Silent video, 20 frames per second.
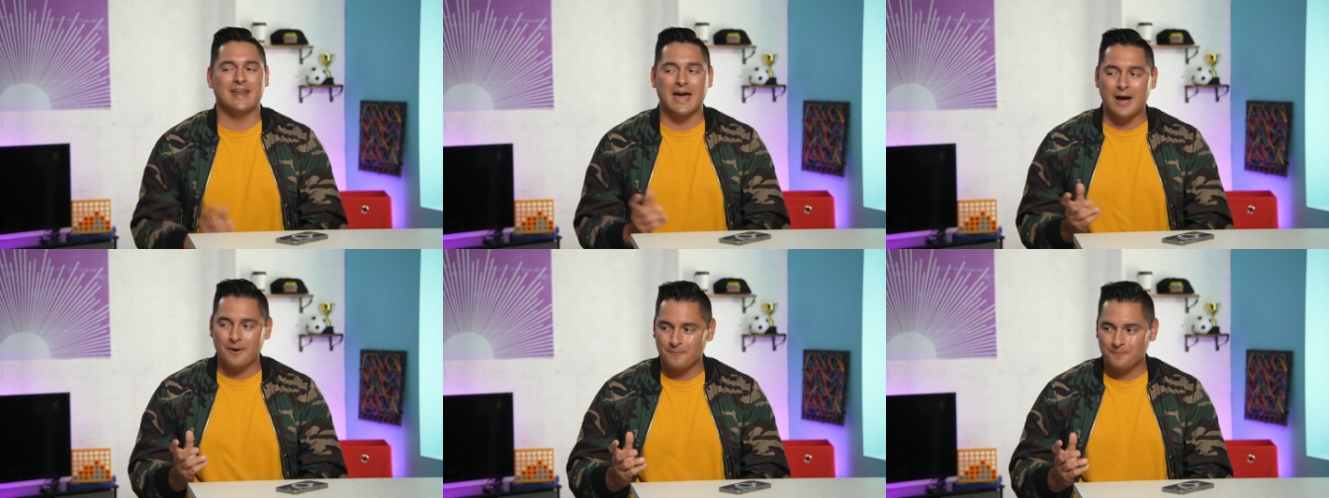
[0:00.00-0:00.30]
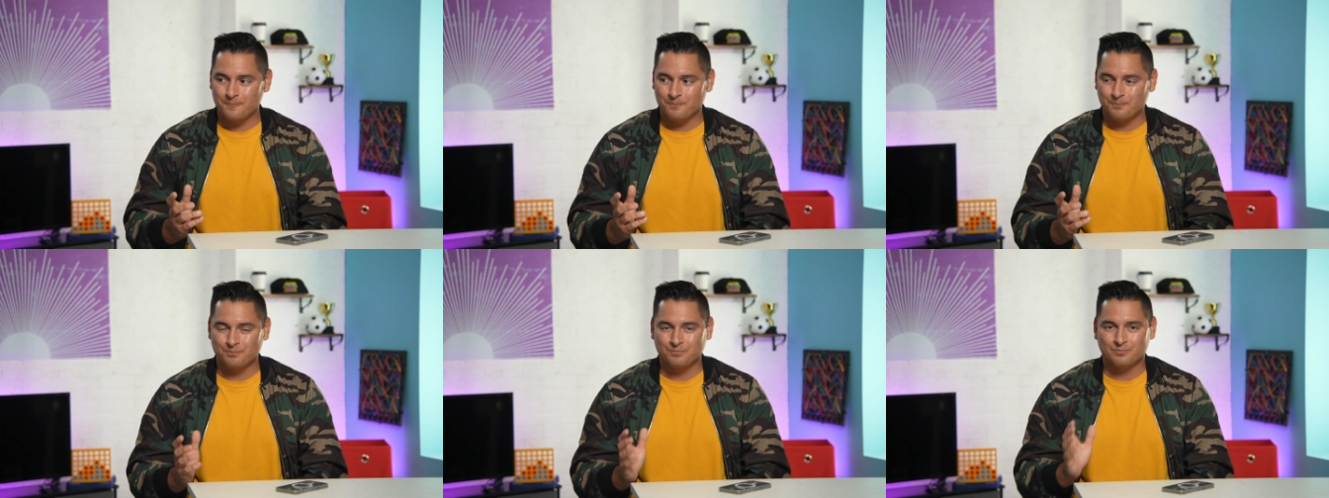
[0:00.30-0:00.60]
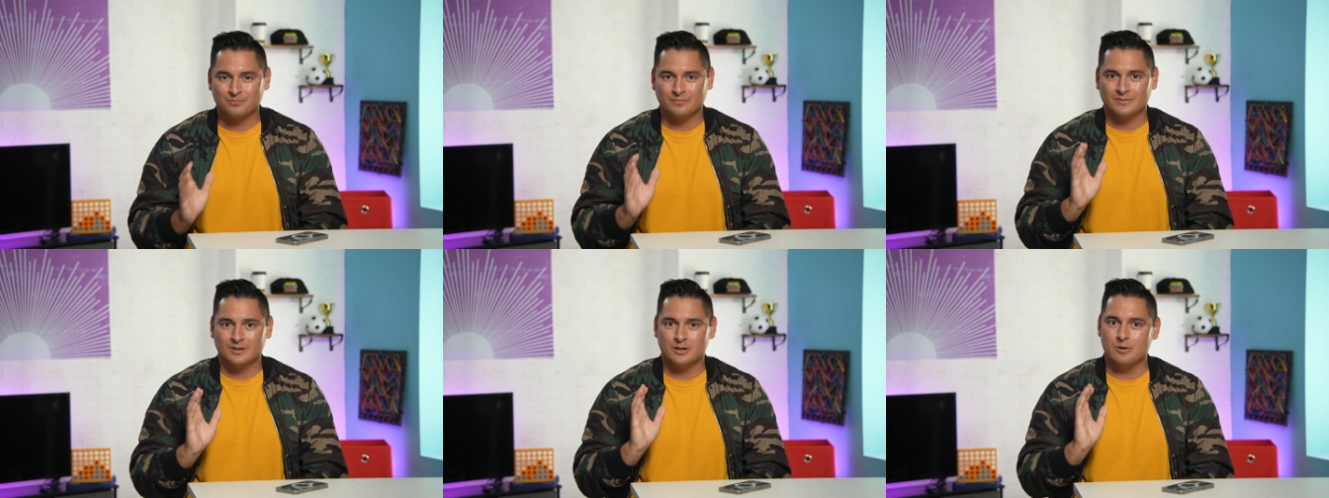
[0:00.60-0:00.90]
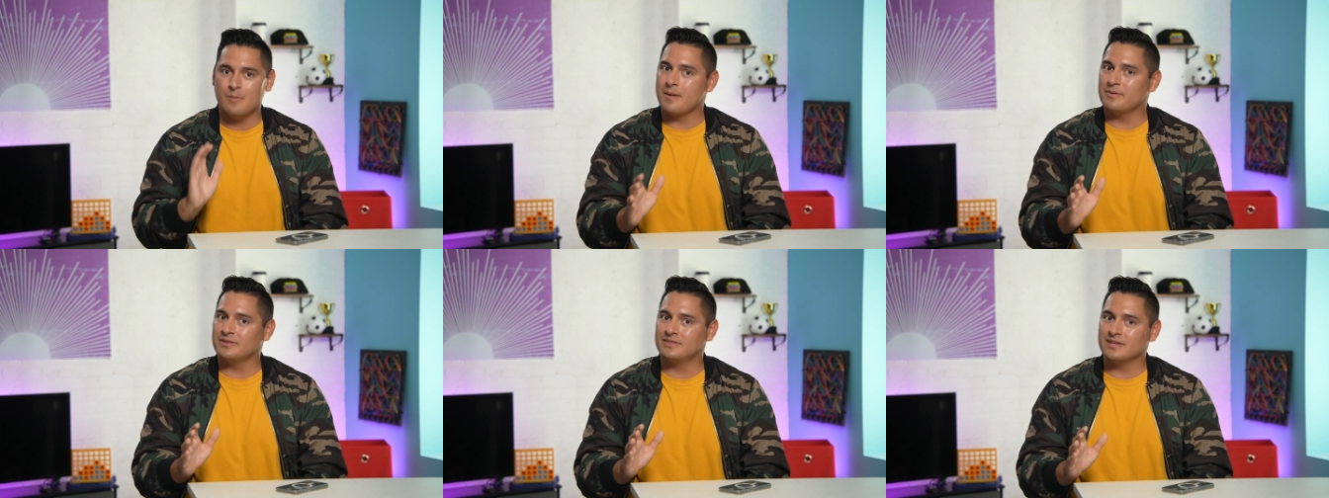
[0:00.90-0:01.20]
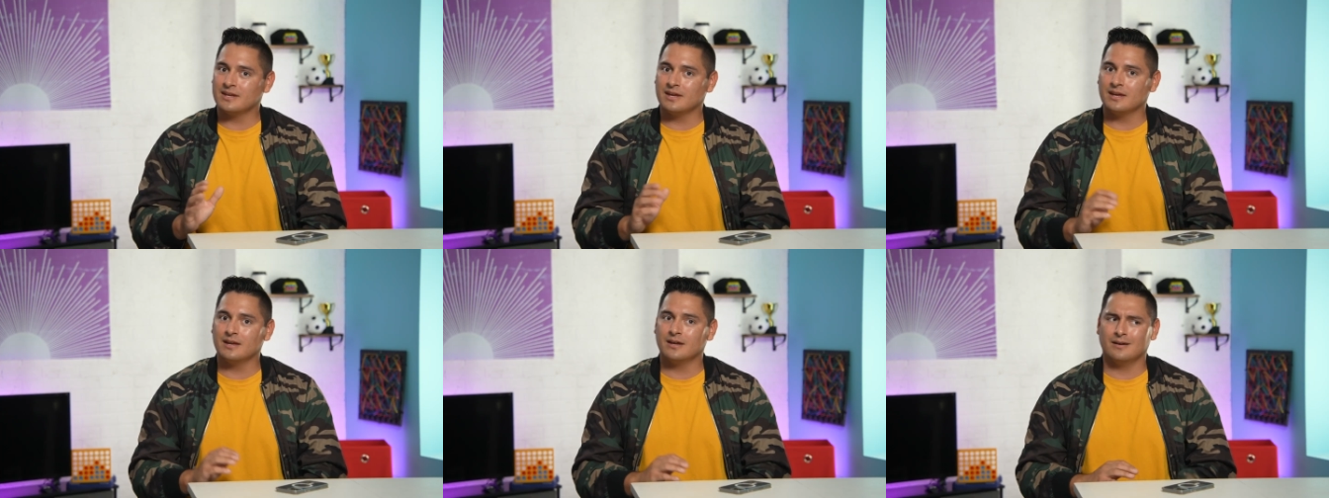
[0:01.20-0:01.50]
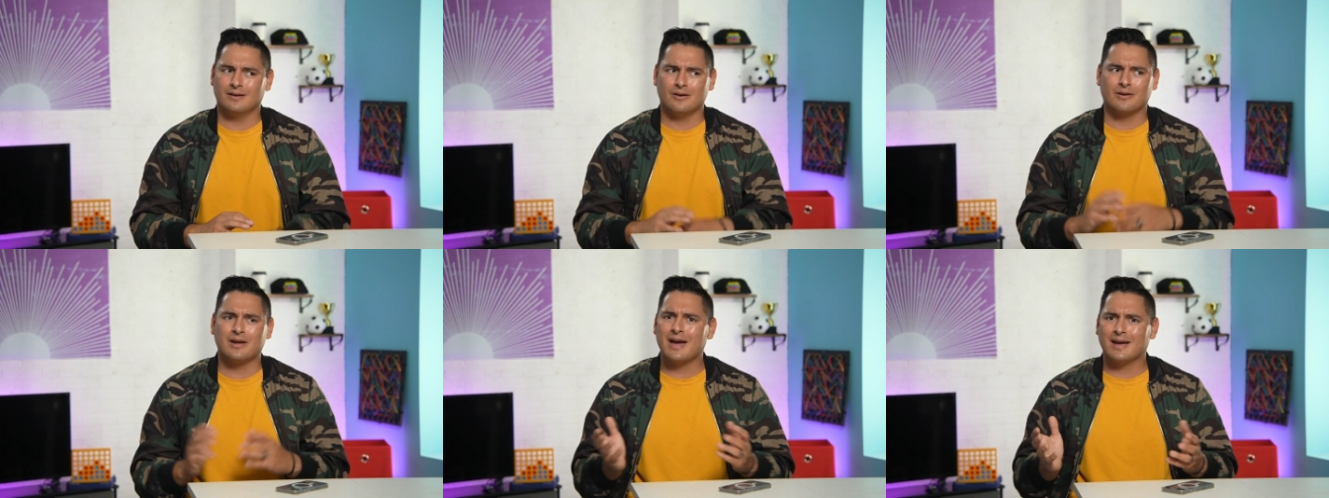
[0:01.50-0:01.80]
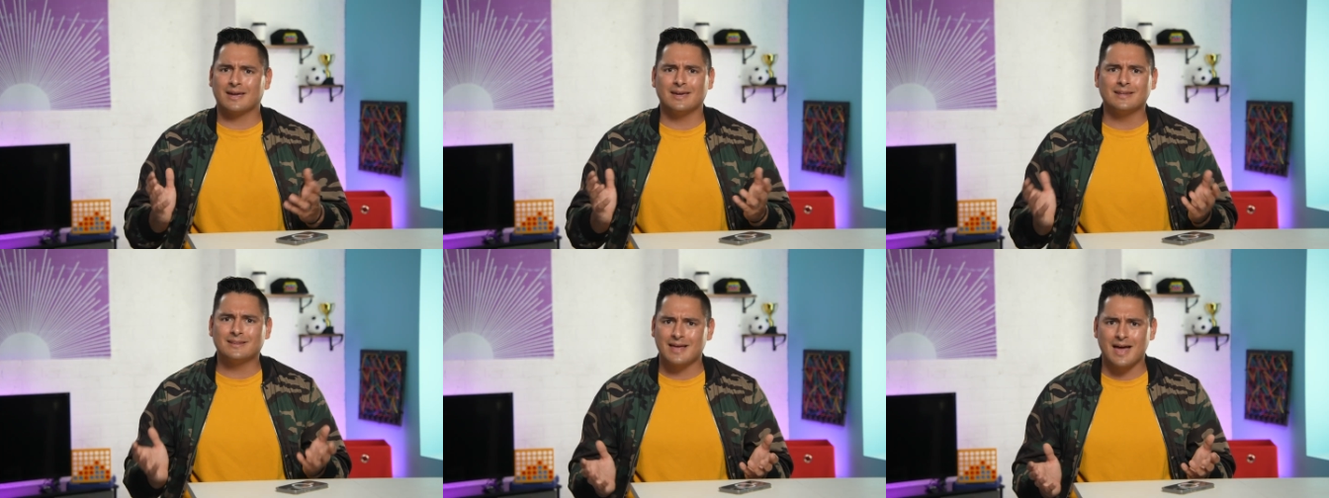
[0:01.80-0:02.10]
Now, you may be thinking, okay,
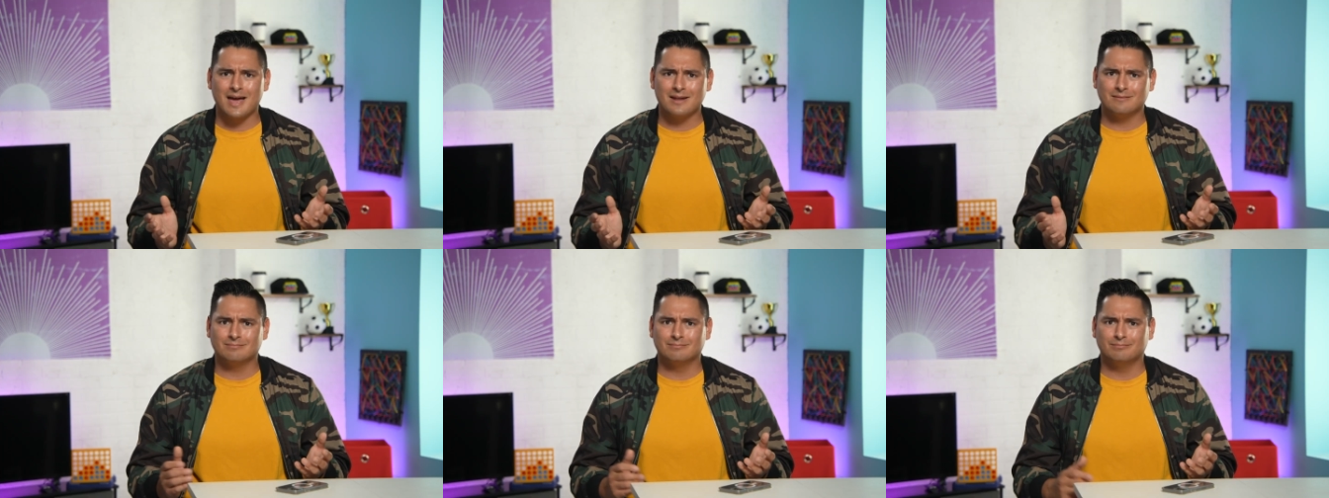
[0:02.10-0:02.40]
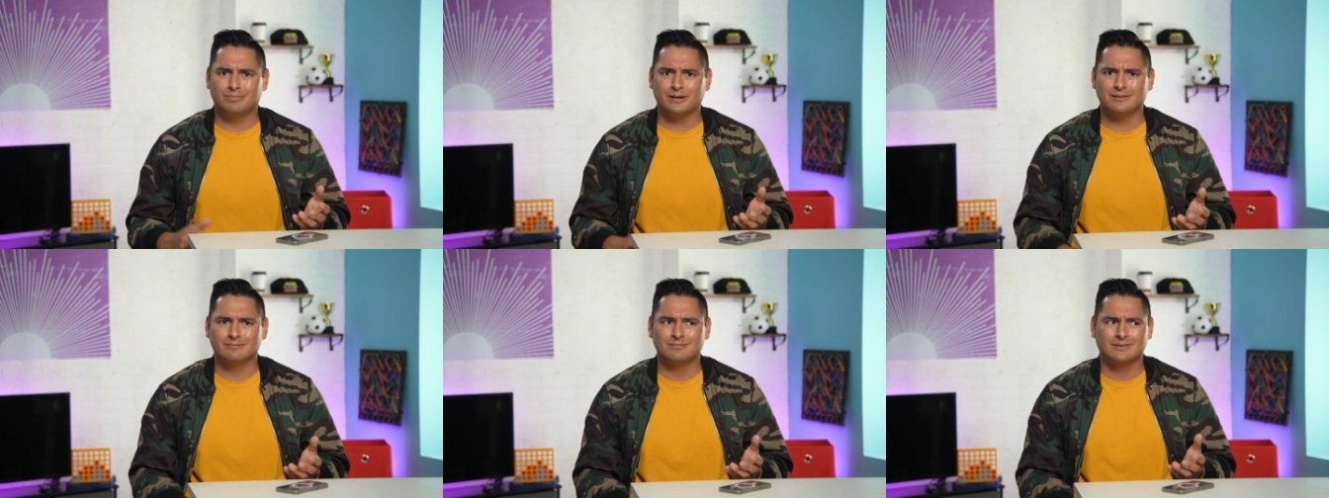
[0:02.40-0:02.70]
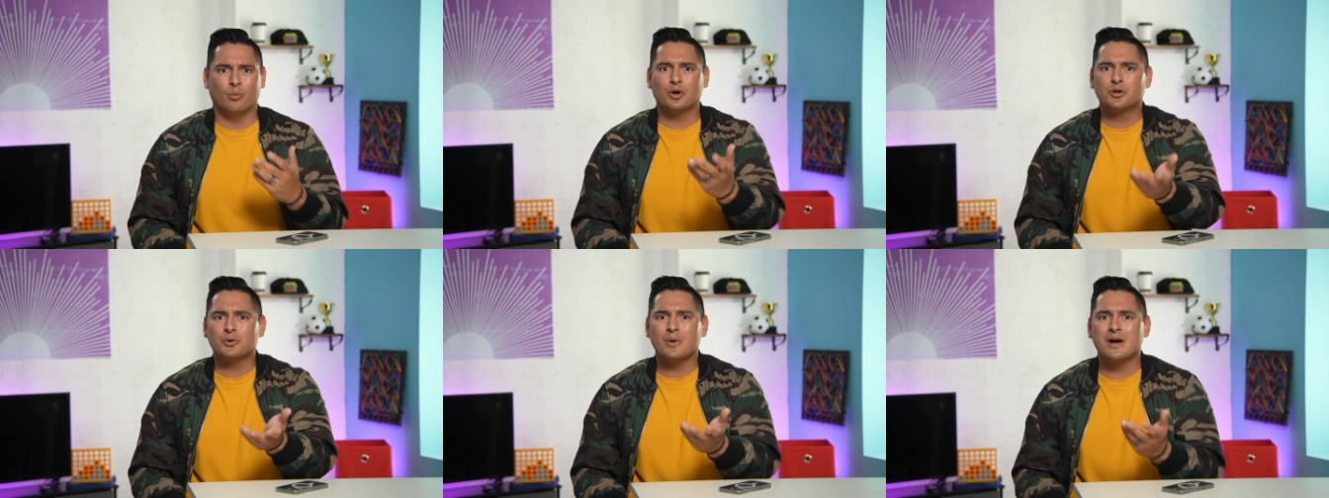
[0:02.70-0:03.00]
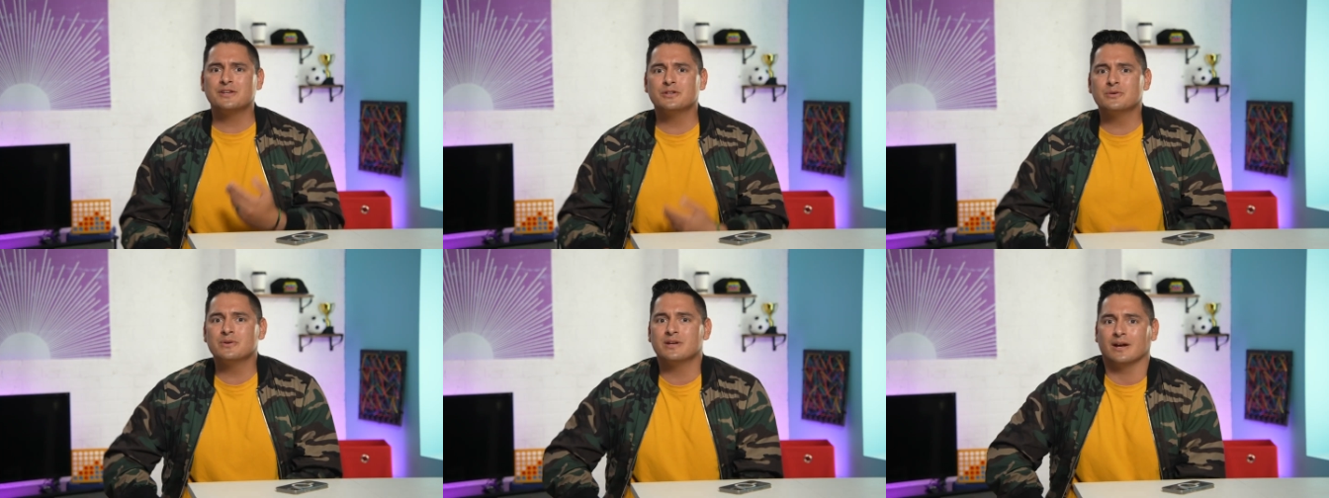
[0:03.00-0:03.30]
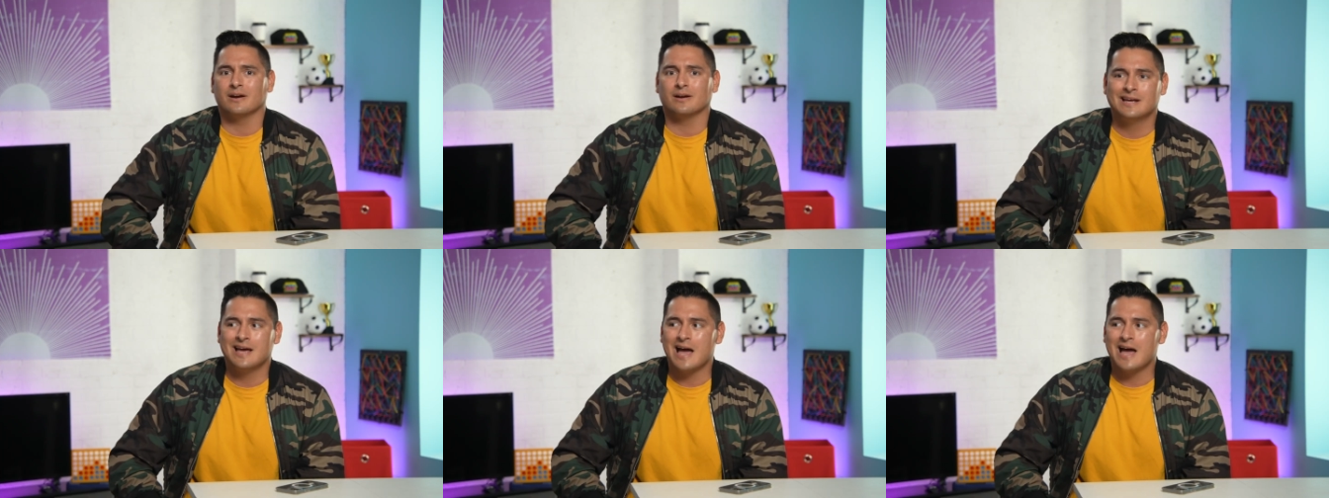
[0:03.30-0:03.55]
I get that, but what do I do here?